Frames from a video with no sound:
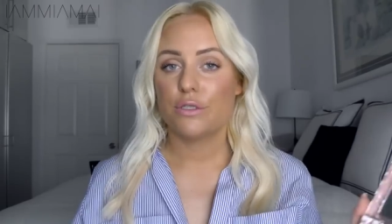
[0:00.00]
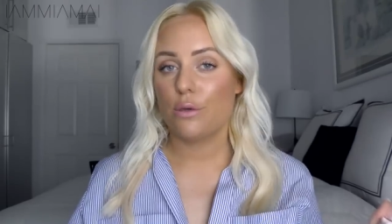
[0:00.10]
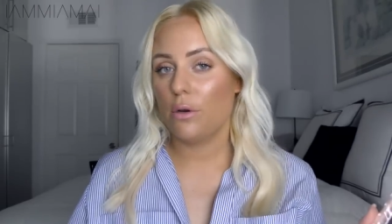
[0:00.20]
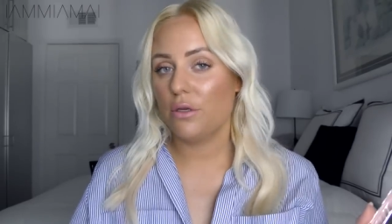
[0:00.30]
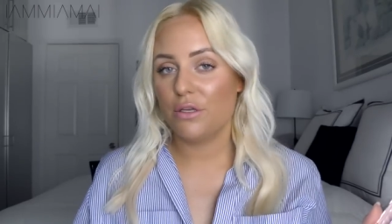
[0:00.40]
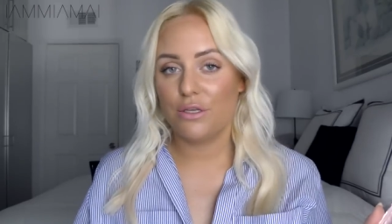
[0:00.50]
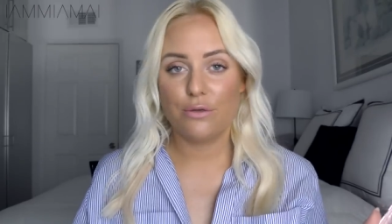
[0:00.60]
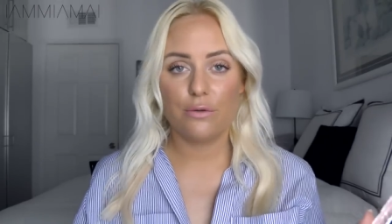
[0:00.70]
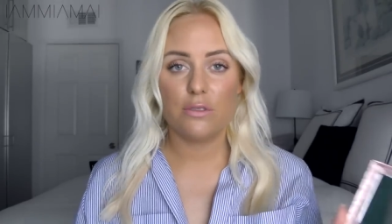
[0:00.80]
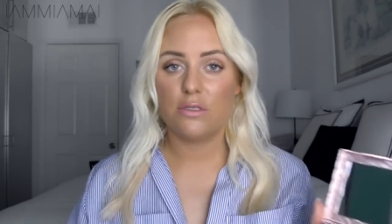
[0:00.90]
So what you can
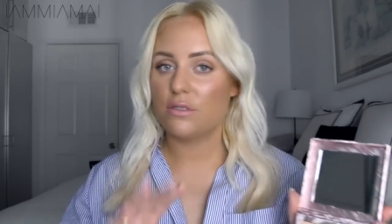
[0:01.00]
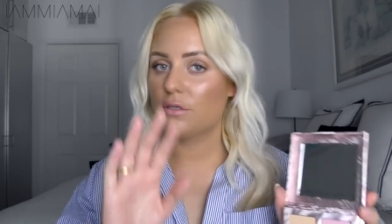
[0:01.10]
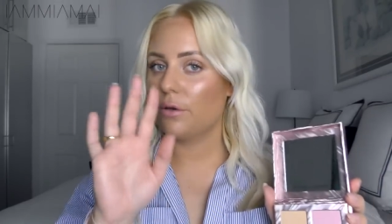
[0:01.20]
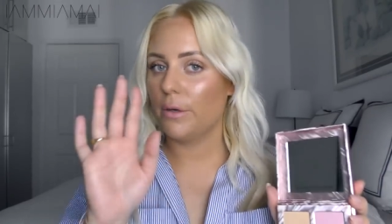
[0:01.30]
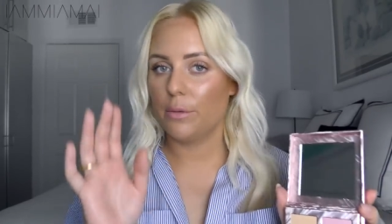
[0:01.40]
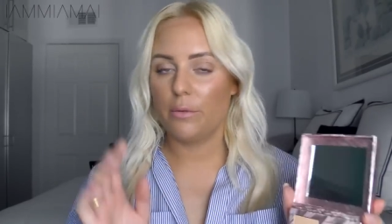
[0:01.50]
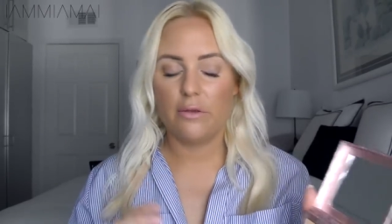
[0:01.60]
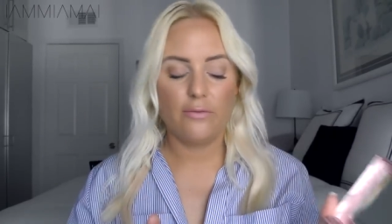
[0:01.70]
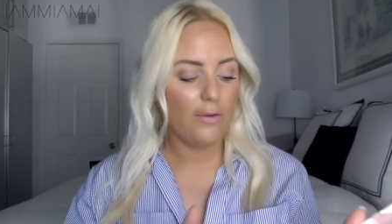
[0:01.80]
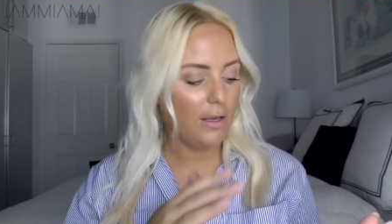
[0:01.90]
do is just go in
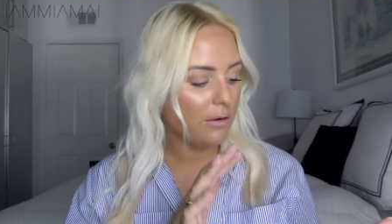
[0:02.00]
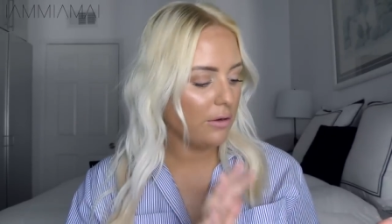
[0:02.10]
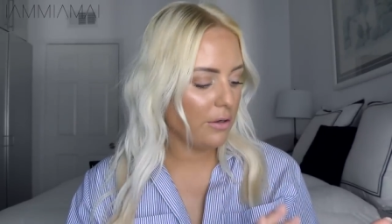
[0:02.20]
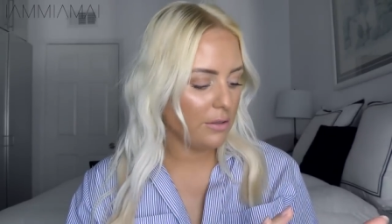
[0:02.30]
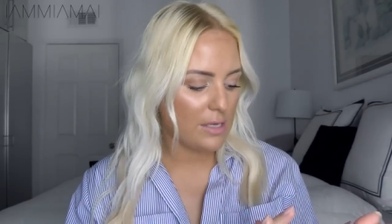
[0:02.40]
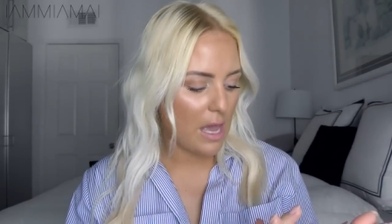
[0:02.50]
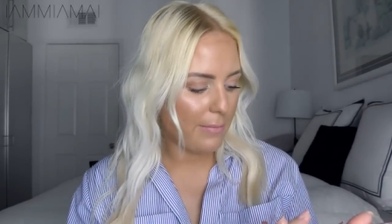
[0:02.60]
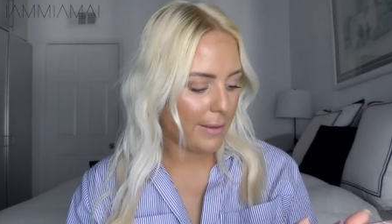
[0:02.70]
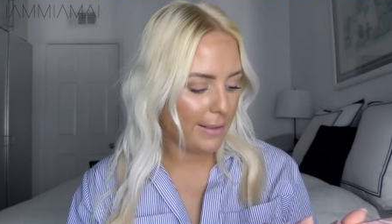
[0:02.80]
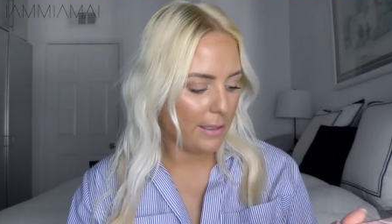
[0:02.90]
with a finger,
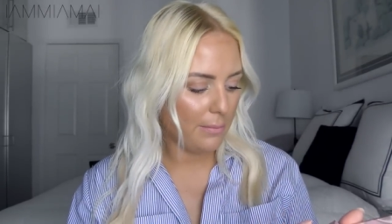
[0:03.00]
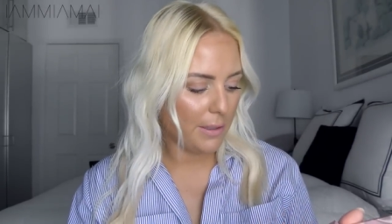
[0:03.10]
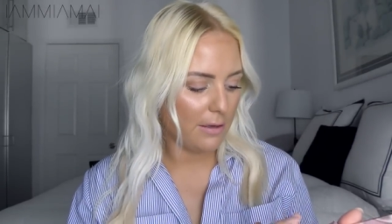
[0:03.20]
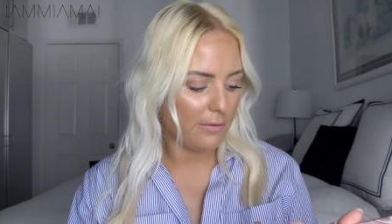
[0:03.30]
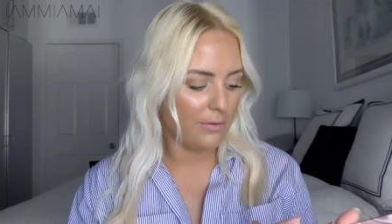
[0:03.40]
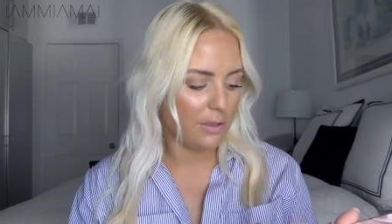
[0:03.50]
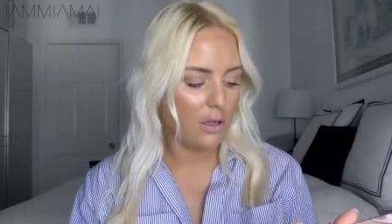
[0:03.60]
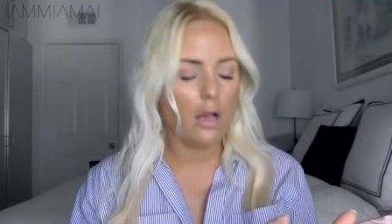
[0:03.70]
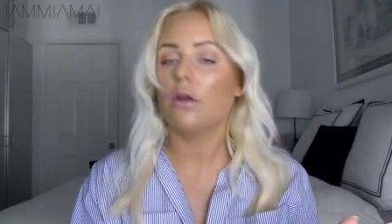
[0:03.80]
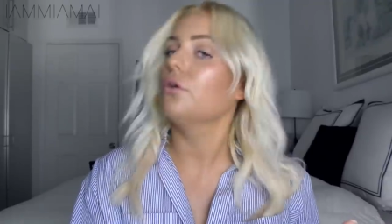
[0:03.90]
dab a little bit of the
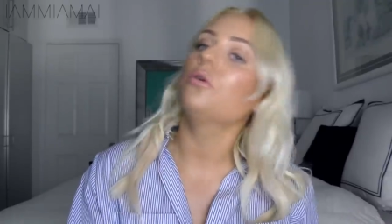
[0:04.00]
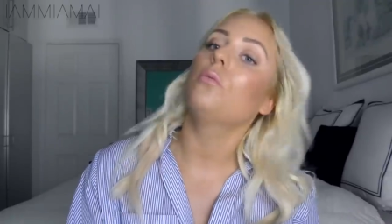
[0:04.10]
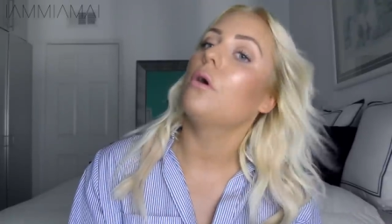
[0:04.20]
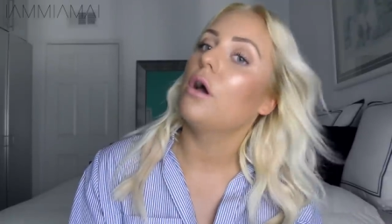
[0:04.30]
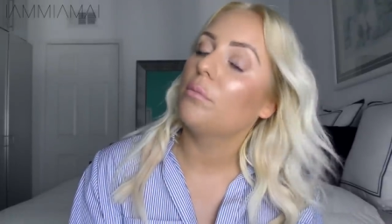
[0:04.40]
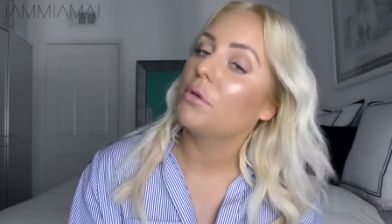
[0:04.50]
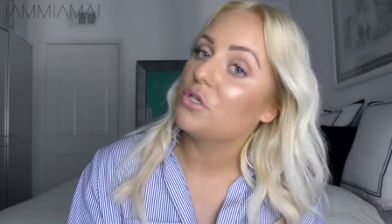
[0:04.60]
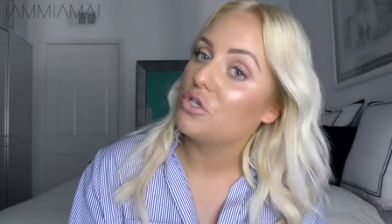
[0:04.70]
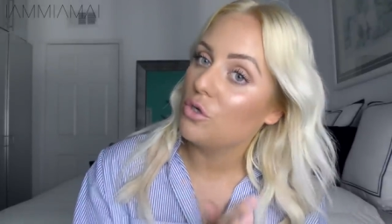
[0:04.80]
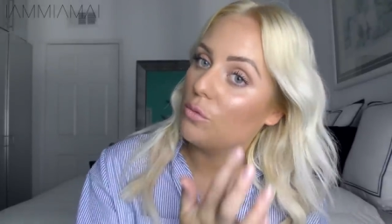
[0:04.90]
color you want
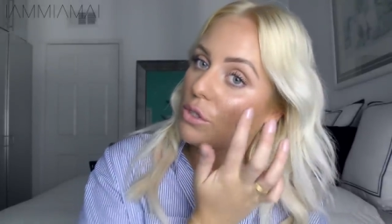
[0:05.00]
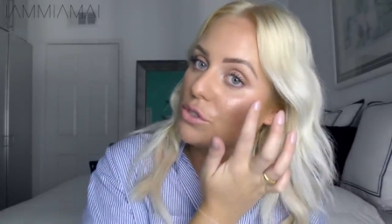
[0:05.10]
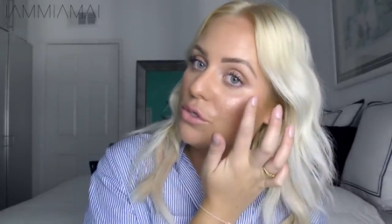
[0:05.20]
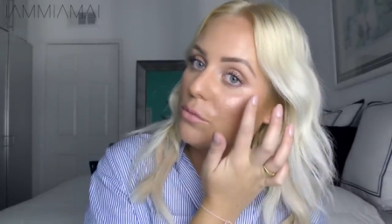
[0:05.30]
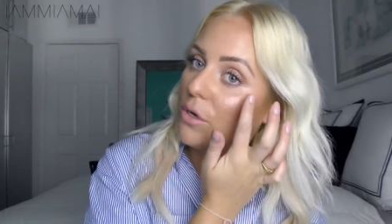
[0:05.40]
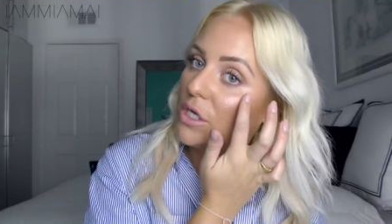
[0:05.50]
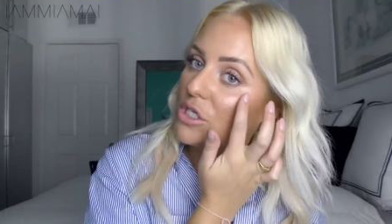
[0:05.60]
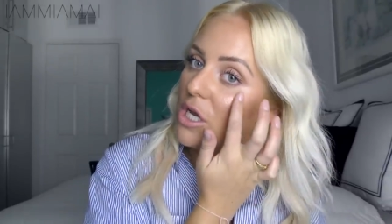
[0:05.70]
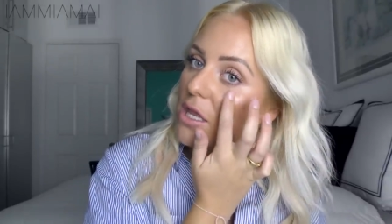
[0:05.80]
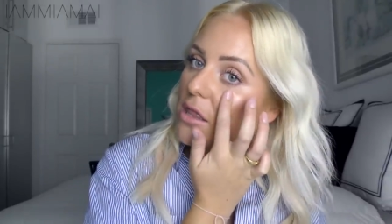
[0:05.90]
because you don't want too
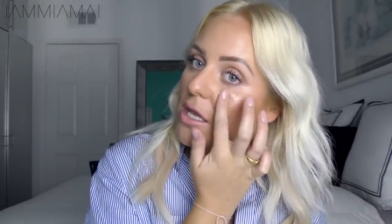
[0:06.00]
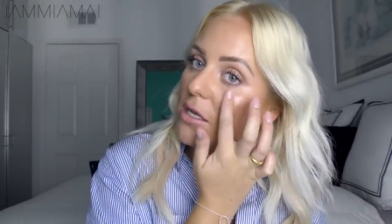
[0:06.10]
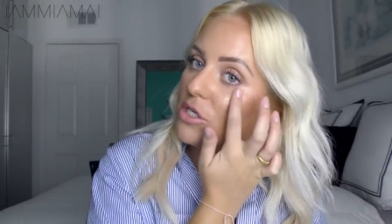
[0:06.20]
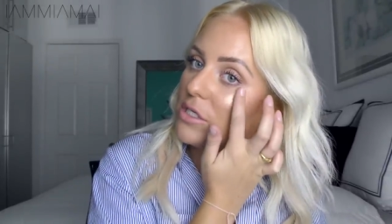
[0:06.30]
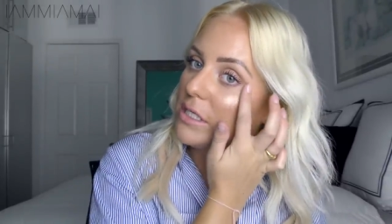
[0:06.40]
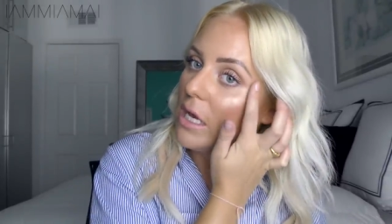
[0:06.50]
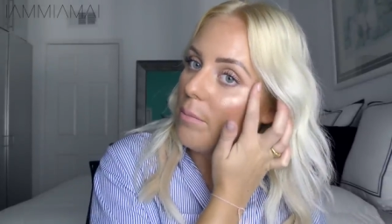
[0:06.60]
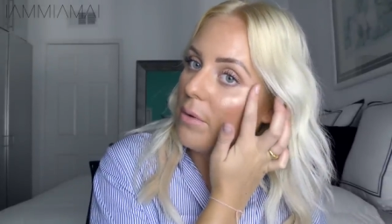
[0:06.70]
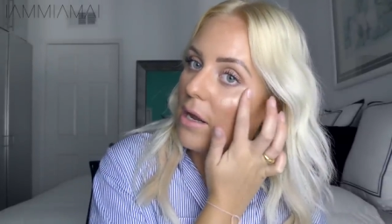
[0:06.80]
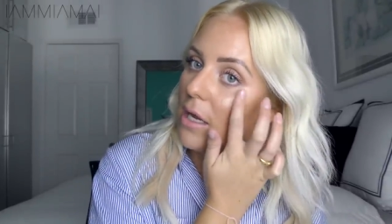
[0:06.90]
much and then just
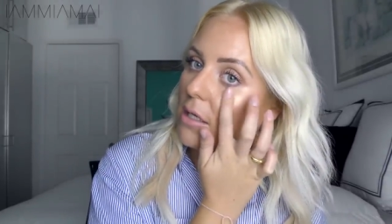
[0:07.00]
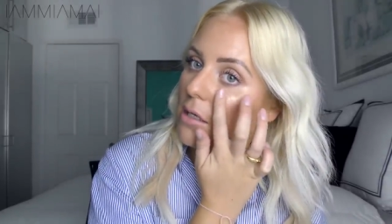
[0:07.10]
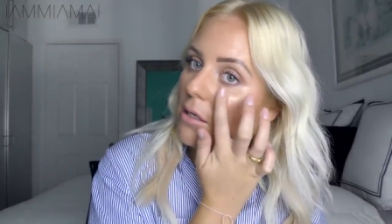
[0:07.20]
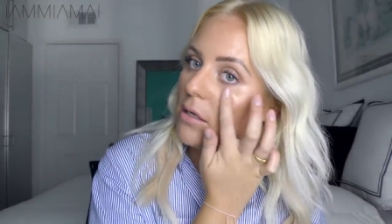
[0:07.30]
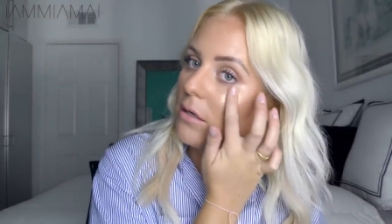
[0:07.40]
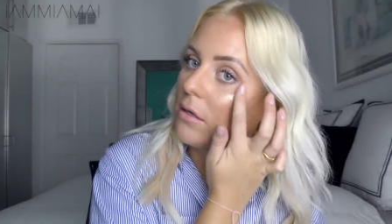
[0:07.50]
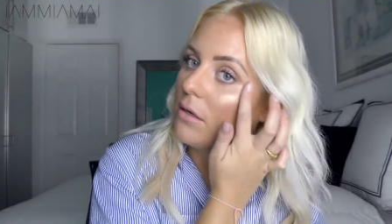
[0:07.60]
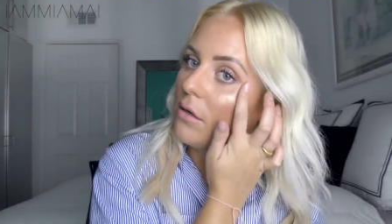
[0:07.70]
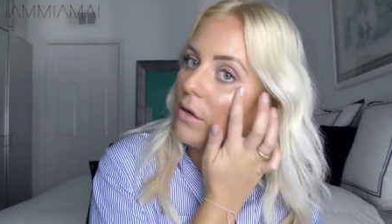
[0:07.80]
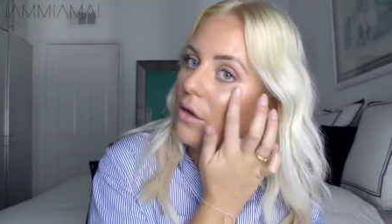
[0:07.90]
apply it
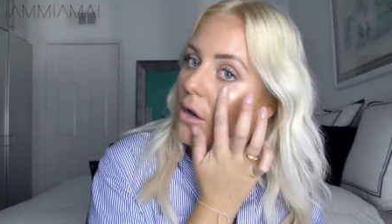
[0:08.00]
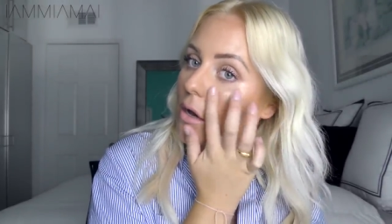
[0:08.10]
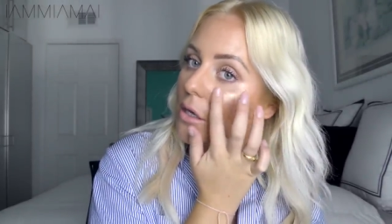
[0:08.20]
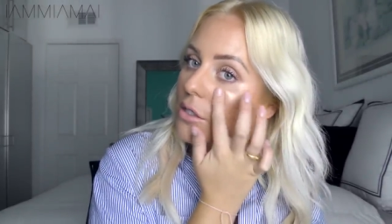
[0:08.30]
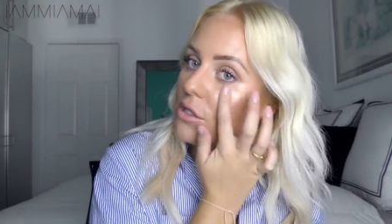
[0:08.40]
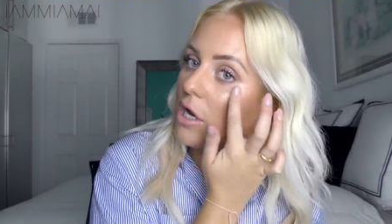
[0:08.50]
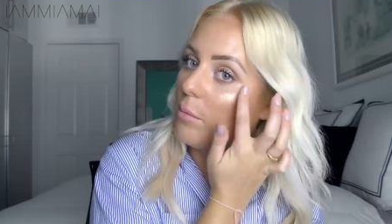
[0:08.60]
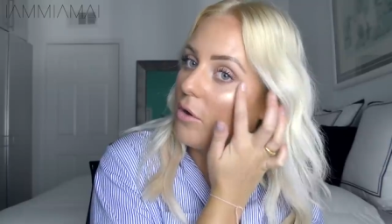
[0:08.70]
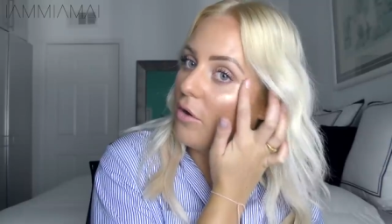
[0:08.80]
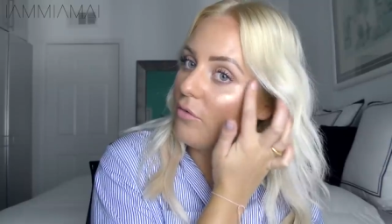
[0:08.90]
on
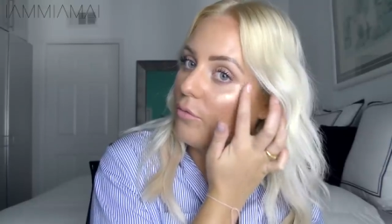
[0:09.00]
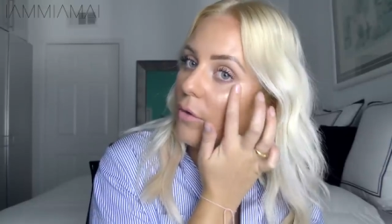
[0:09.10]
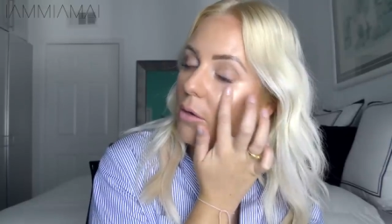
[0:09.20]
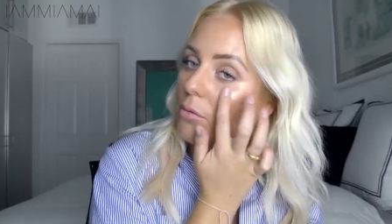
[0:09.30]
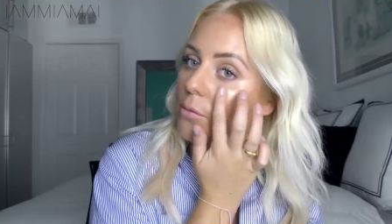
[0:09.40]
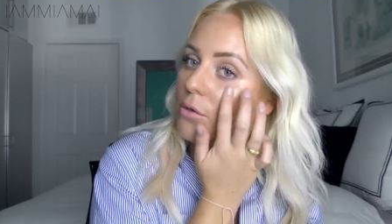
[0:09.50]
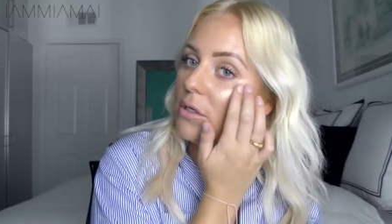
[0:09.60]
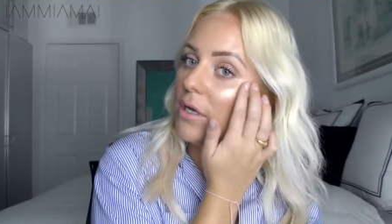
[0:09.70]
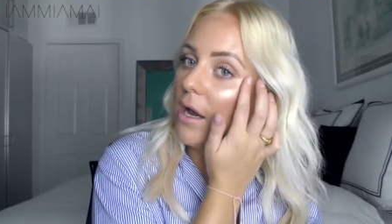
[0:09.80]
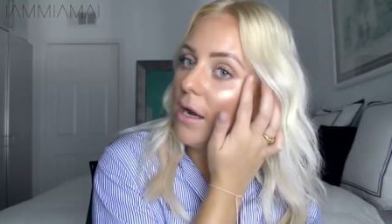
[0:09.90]
top of where we
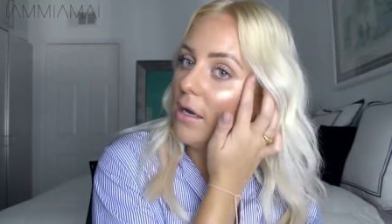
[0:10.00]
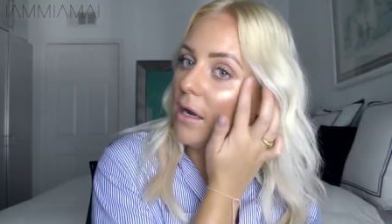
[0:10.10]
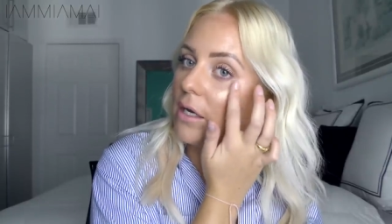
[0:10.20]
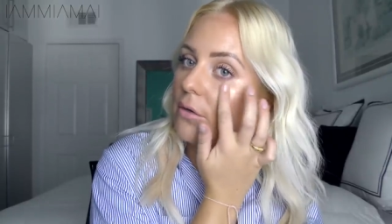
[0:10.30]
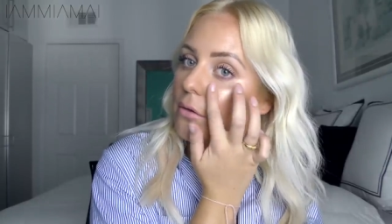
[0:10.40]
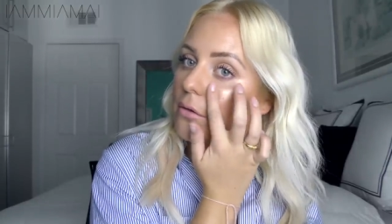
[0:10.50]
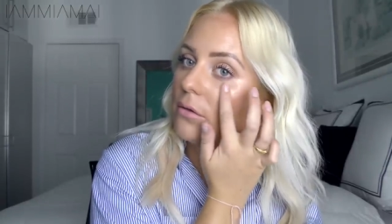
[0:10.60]
put the highlighter.